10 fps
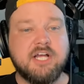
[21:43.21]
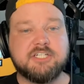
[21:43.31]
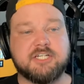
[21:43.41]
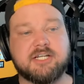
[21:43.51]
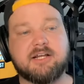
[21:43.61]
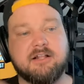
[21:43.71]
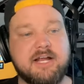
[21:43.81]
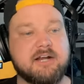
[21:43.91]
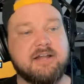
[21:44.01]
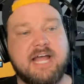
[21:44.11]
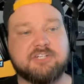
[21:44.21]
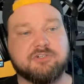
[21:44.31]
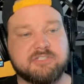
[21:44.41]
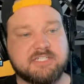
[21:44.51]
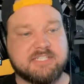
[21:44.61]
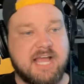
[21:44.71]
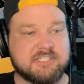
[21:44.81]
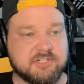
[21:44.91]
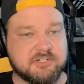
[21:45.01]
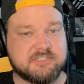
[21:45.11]
to declare natural
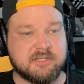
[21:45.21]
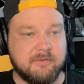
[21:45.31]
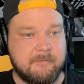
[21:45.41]
disasters.